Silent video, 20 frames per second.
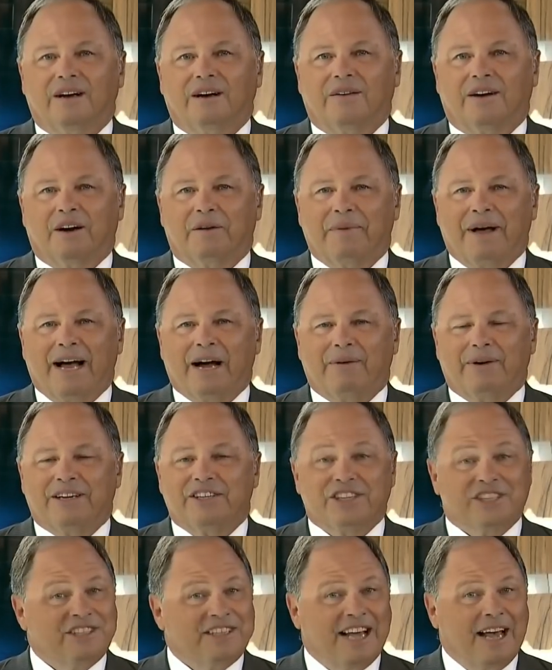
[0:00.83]
Welcome back. Well,
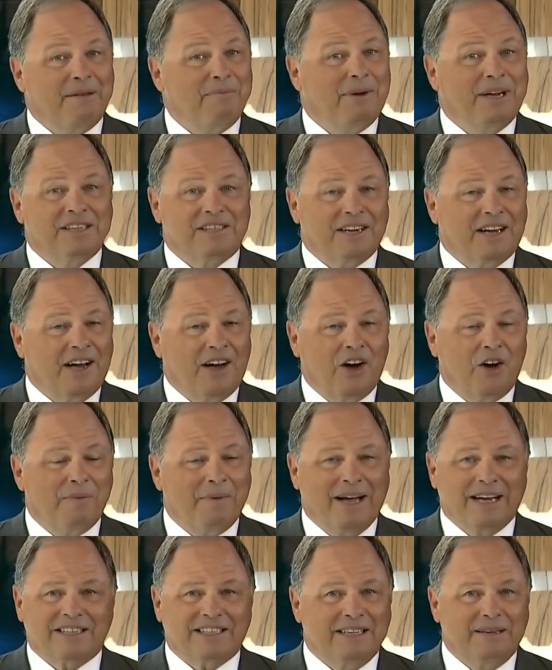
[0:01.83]
just 10 months ago,
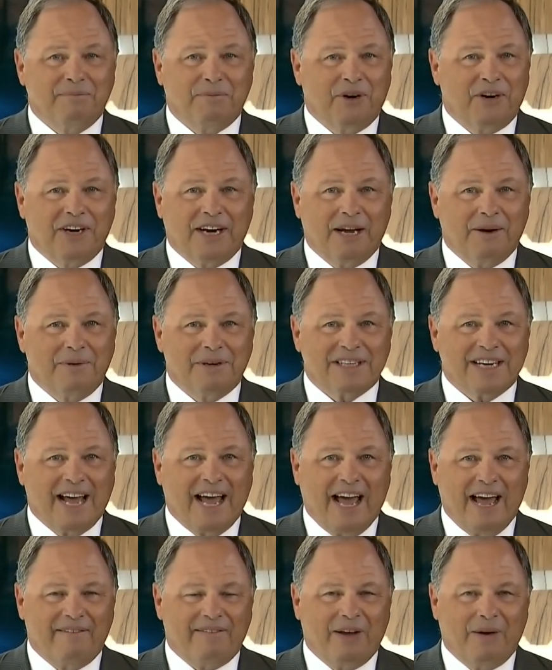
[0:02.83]
Maxime Bernier was a
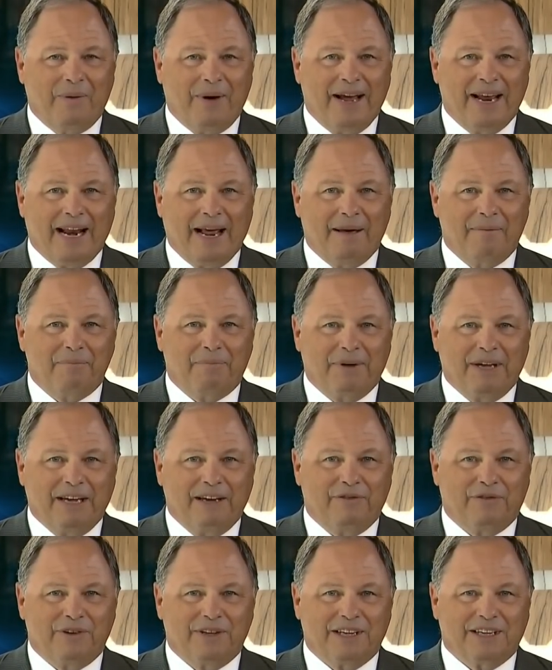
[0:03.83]
heavyweight
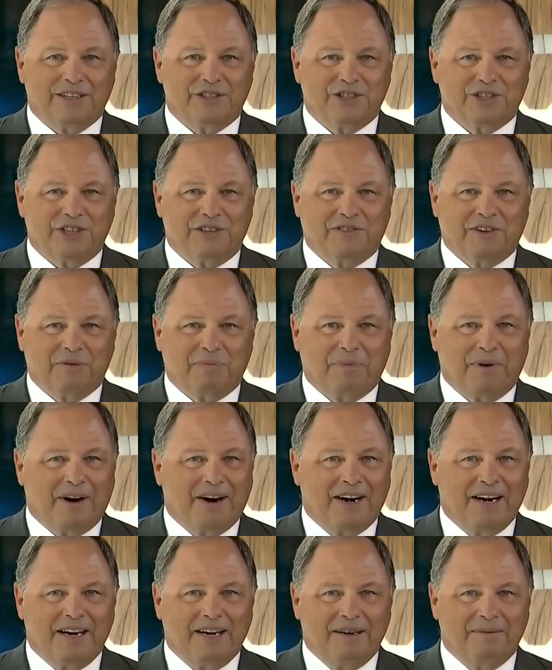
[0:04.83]
MP for the Conservative
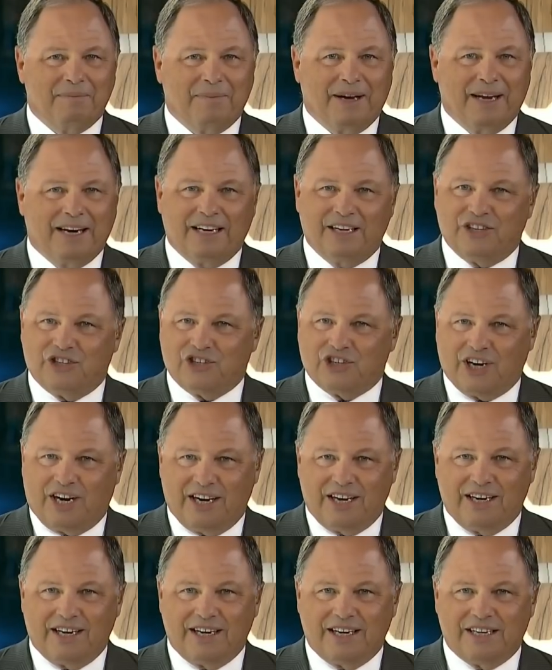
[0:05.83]
Party, but he
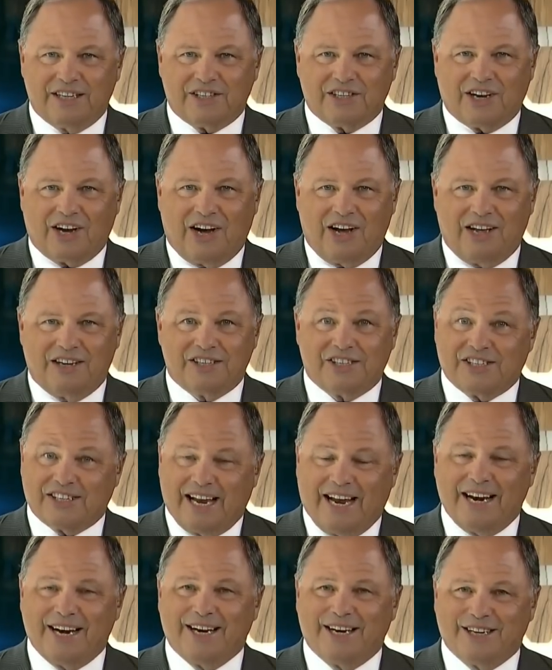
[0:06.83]
stunned his
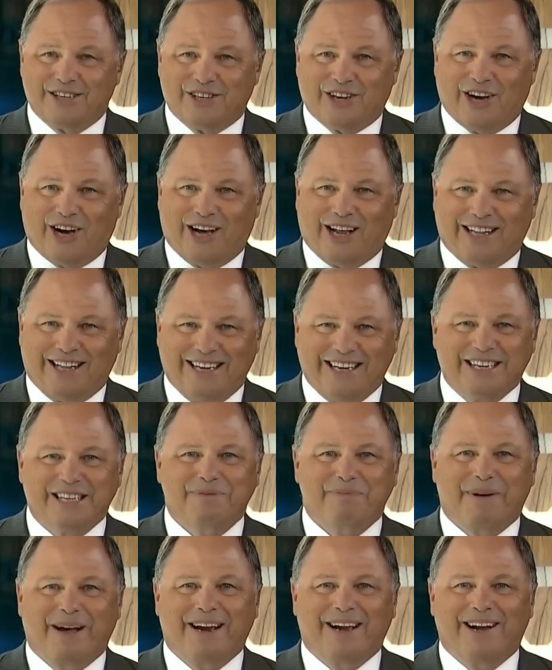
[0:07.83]
colleagues
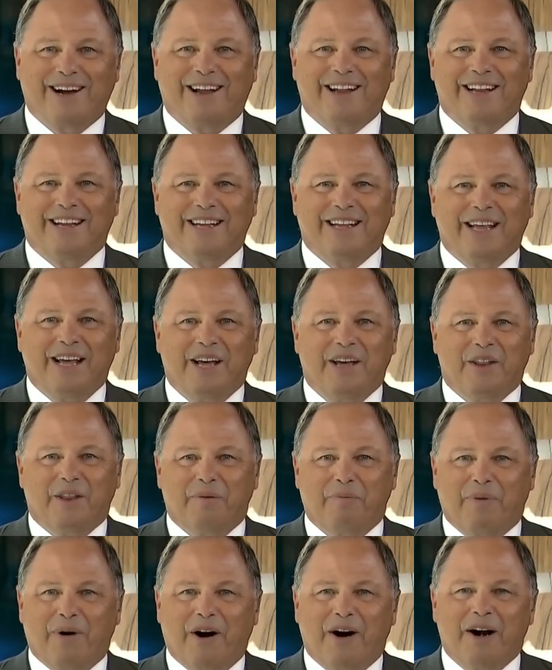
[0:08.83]
by calling the
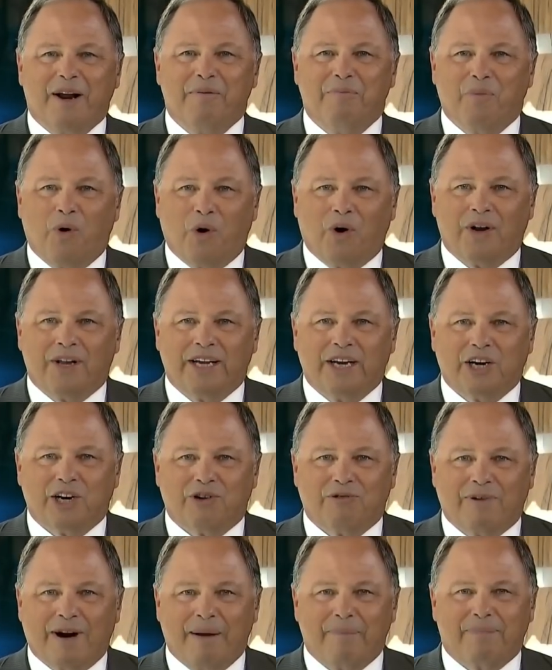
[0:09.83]
party morally
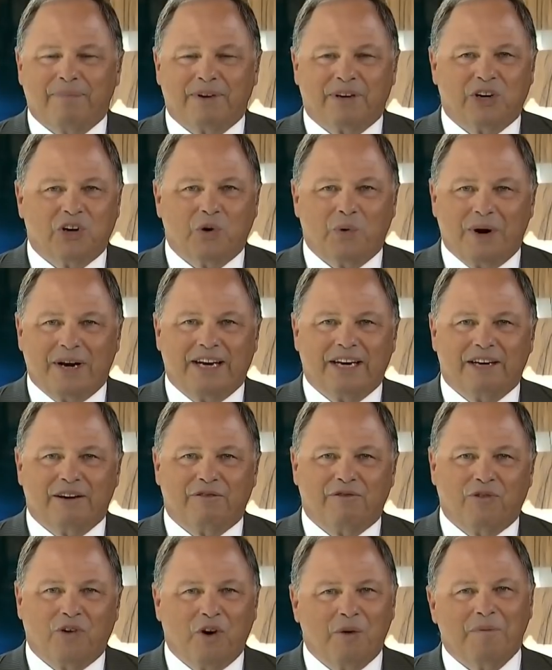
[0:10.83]
corrupt and quitting to
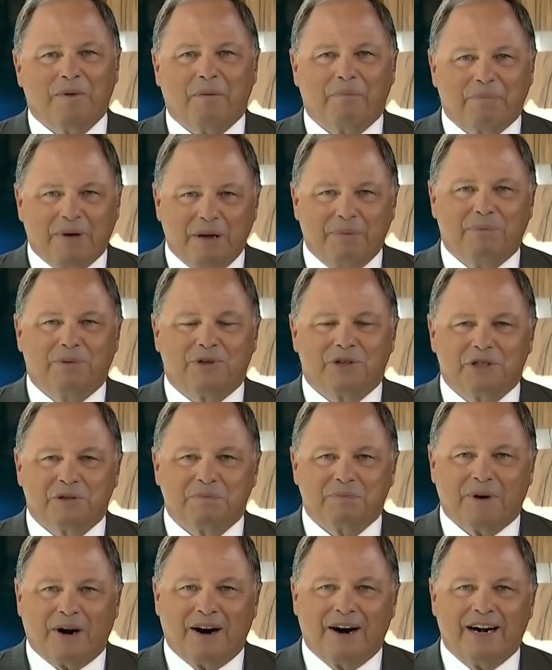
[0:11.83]
form the People's
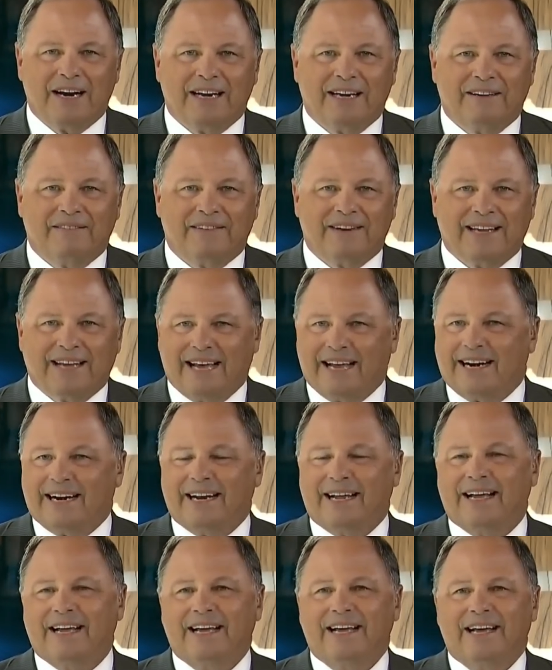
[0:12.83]
Party of
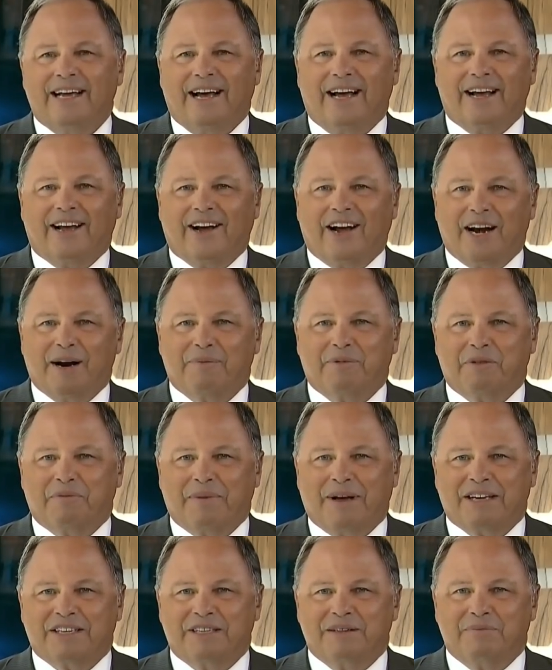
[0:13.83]
Canada. I caught up with
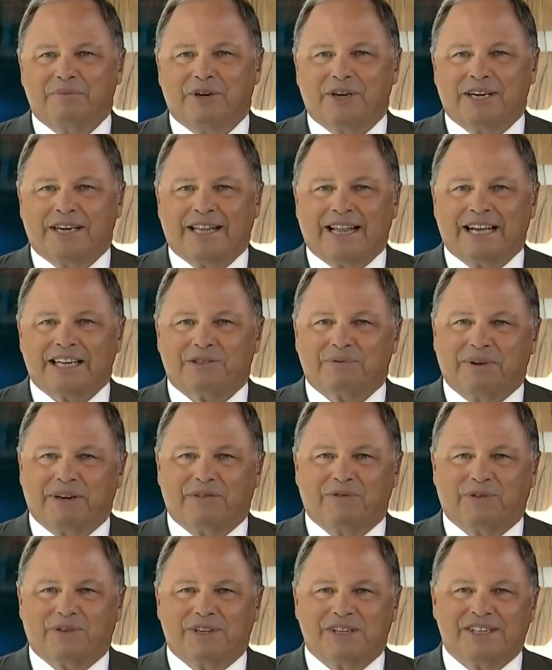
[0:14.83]
Maxime Bernier last
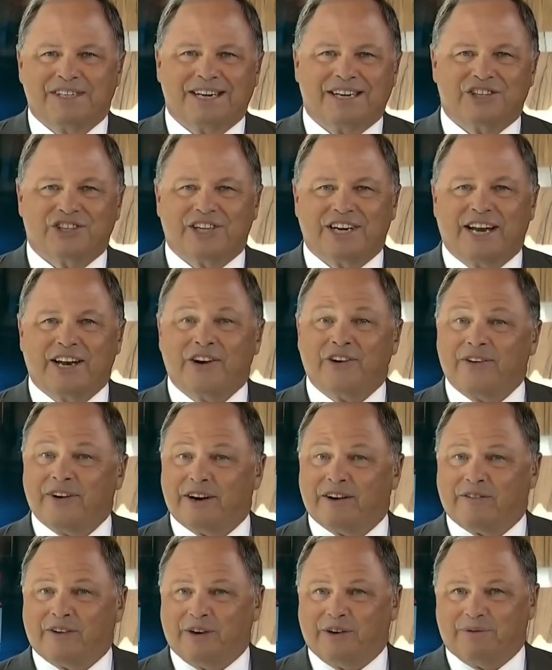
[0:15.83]
week for a session ender
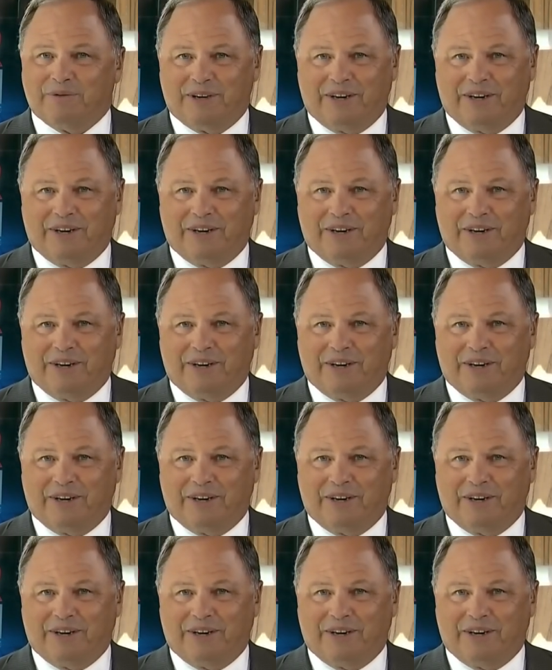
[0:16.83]
interview.